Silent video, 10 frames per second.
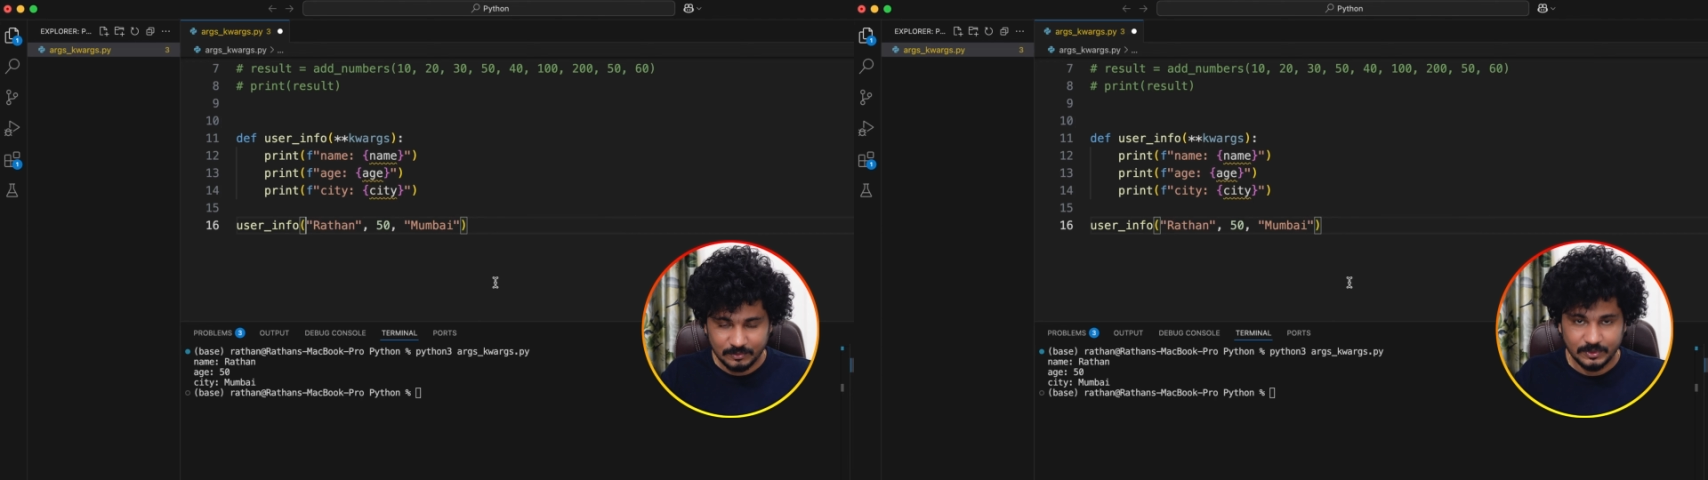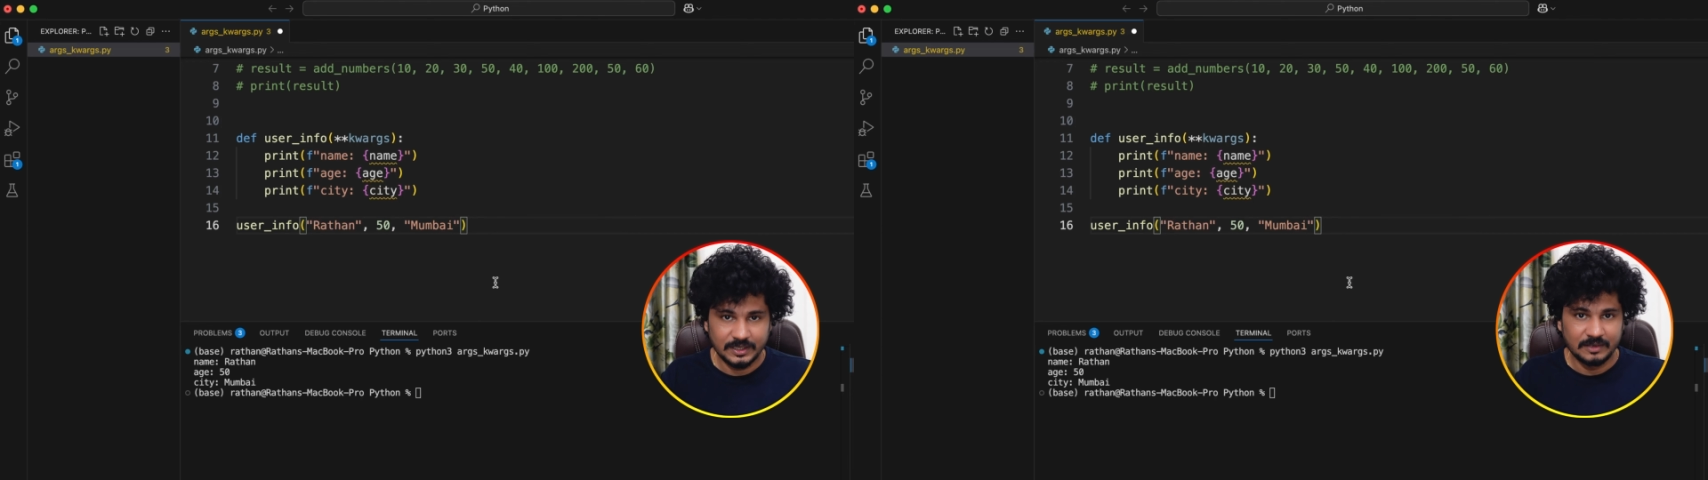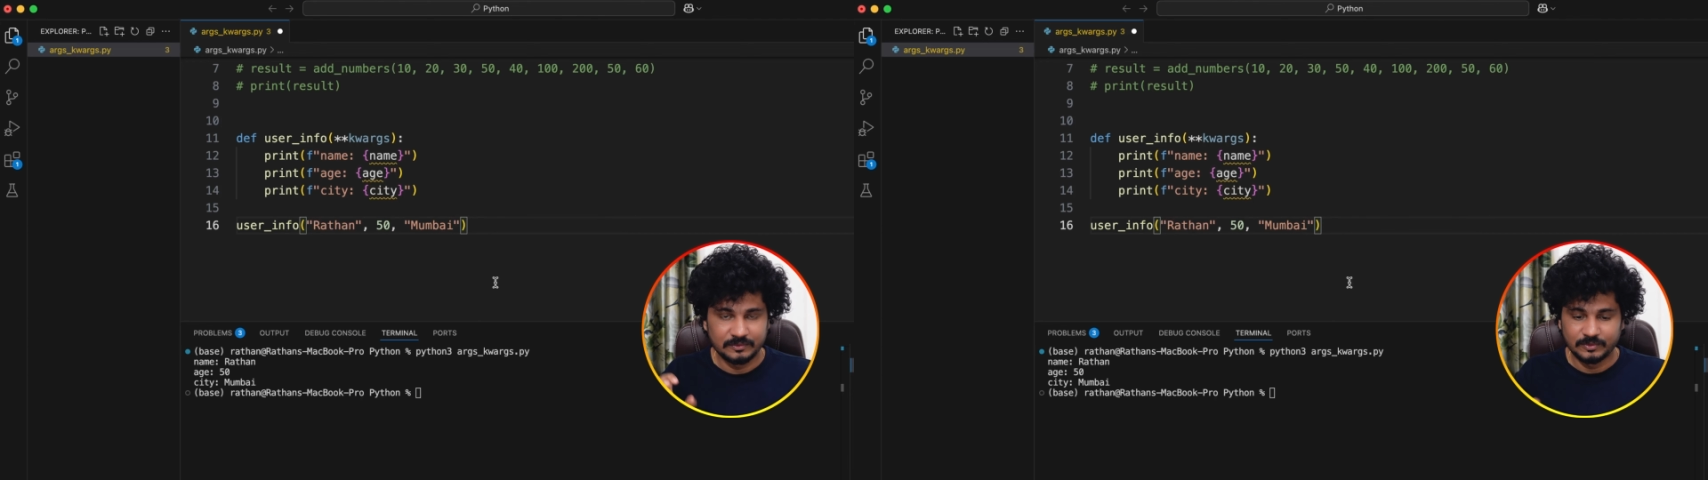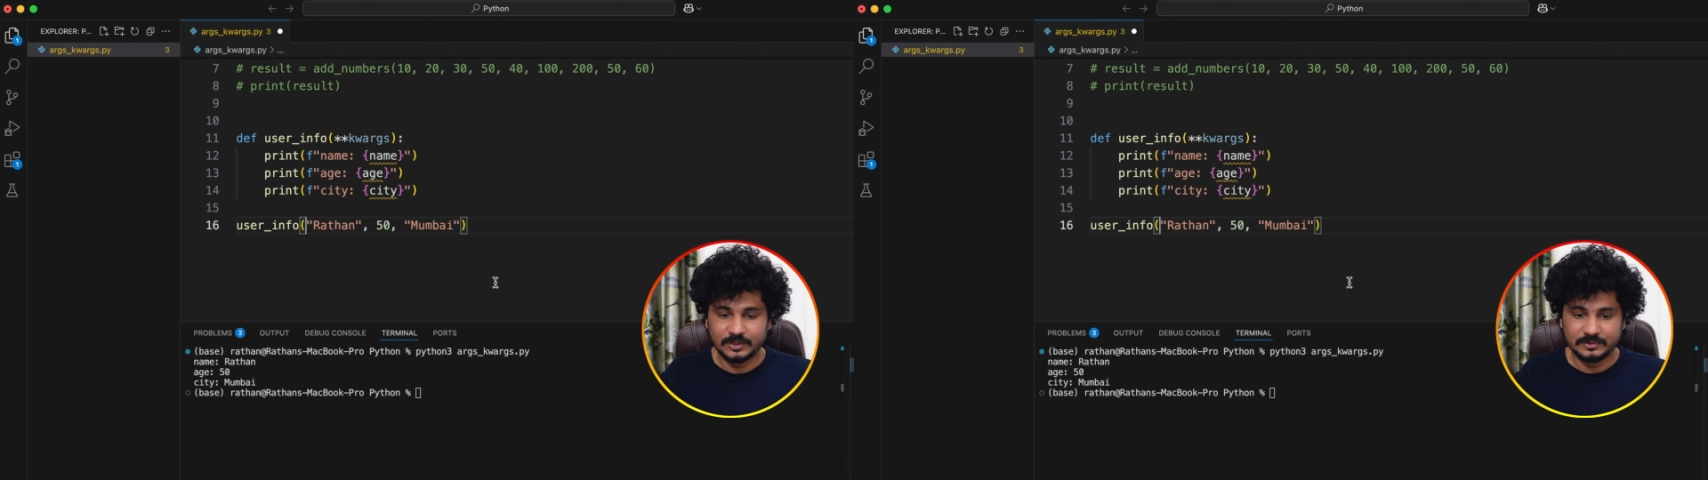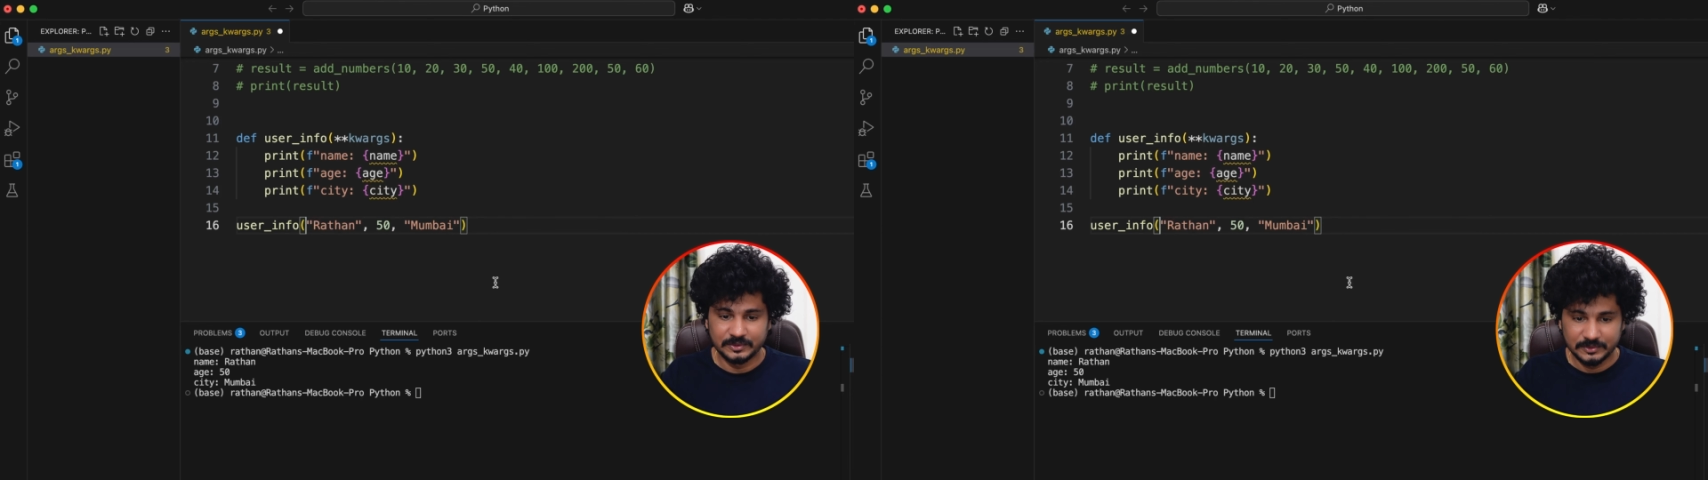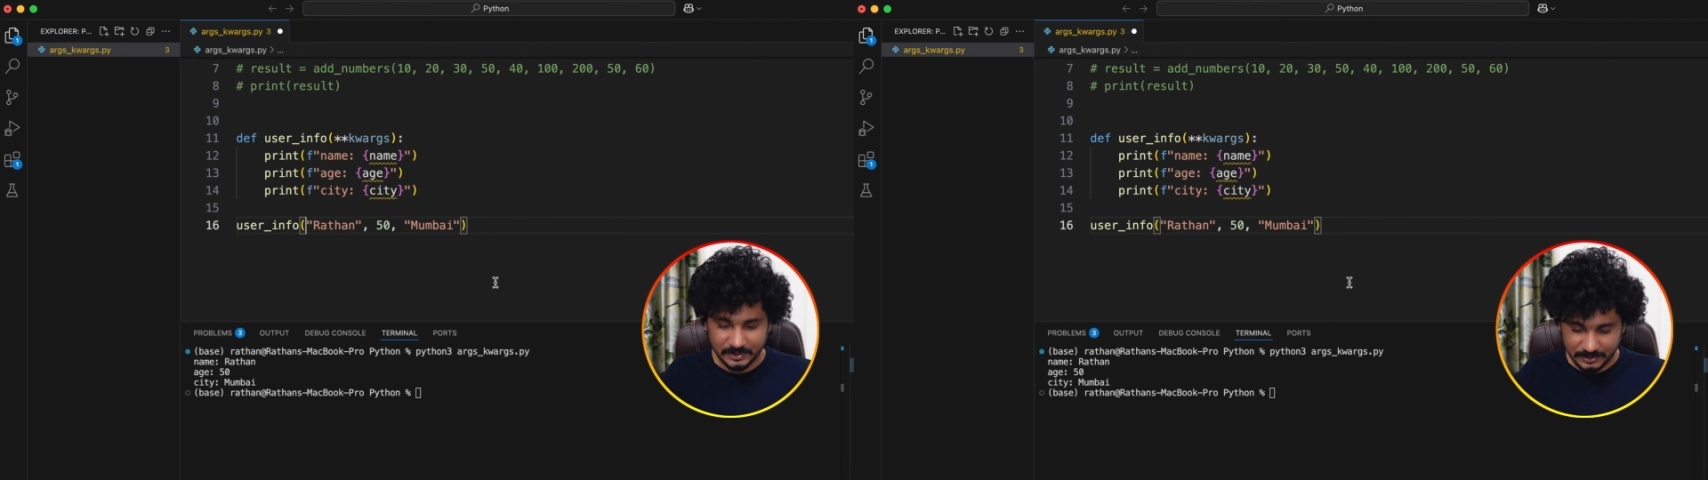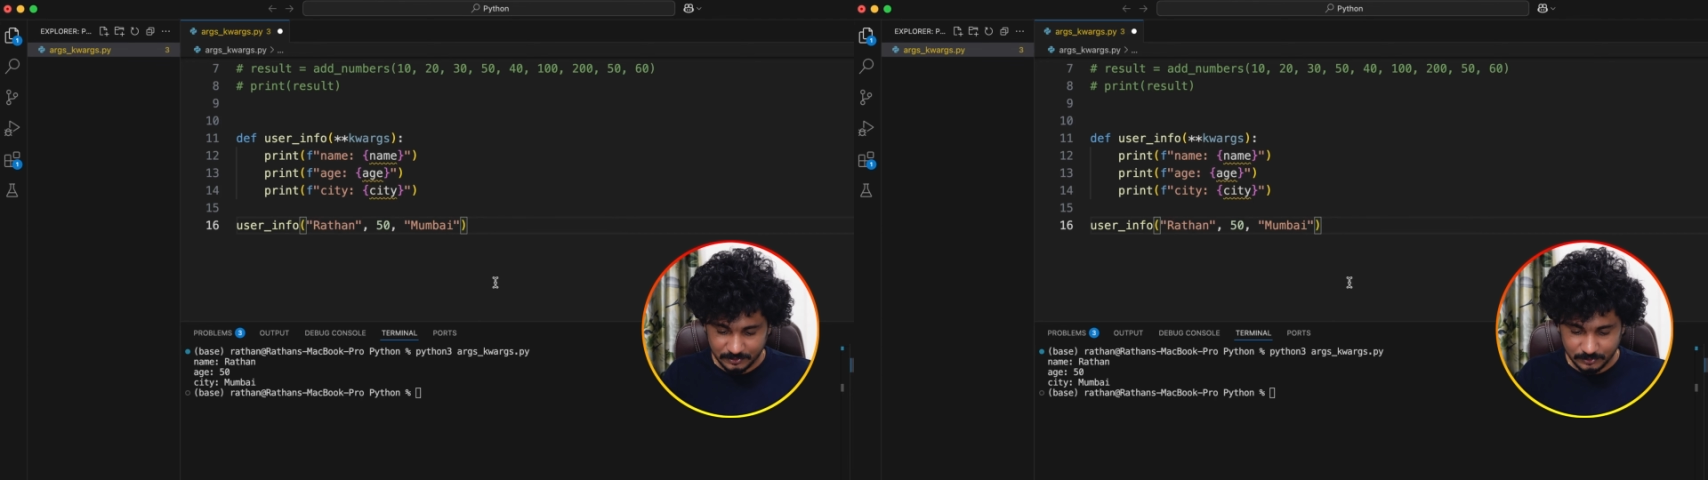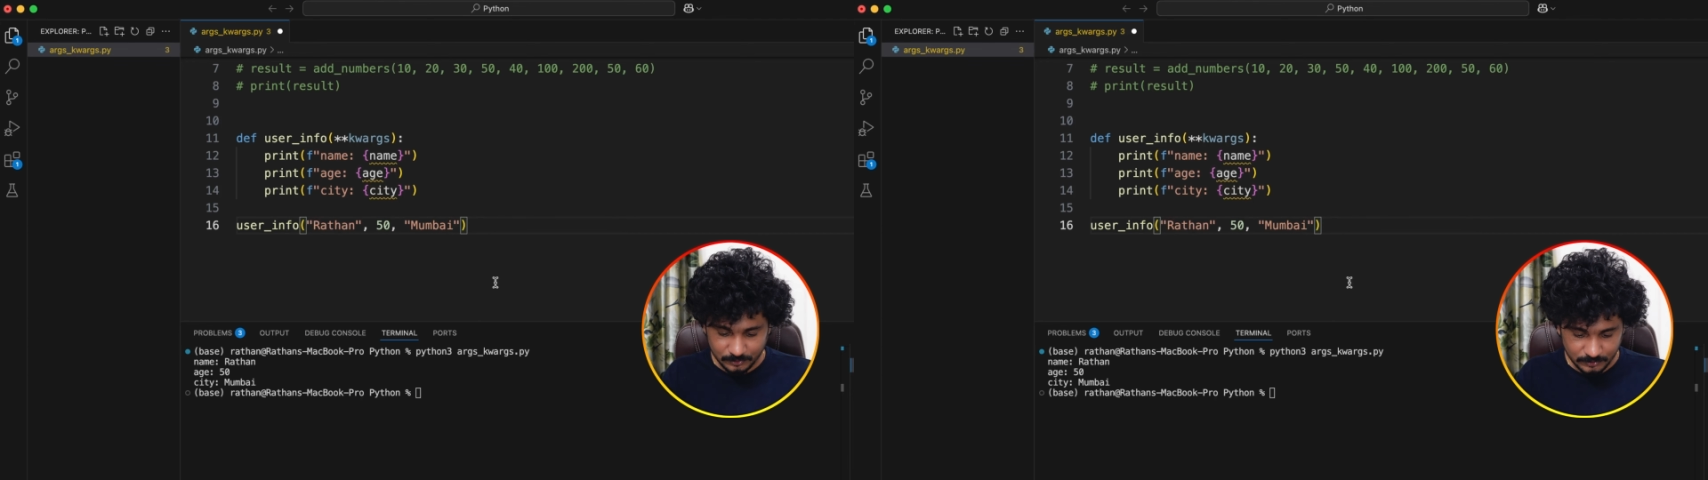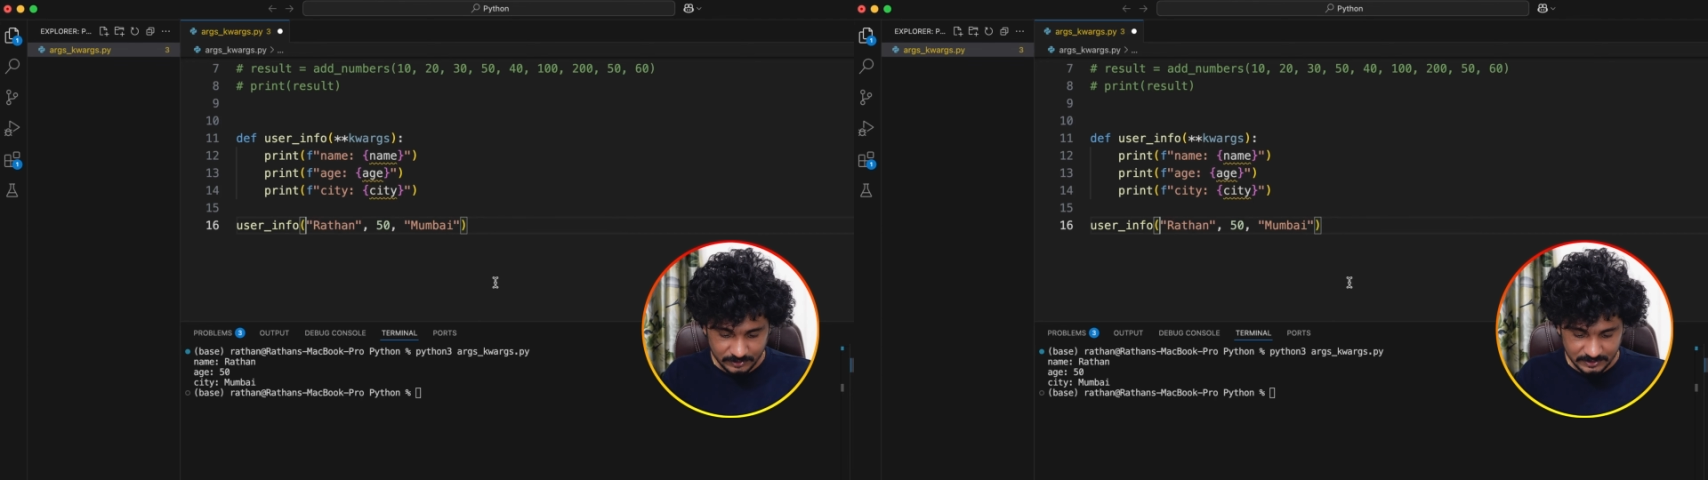what you need to do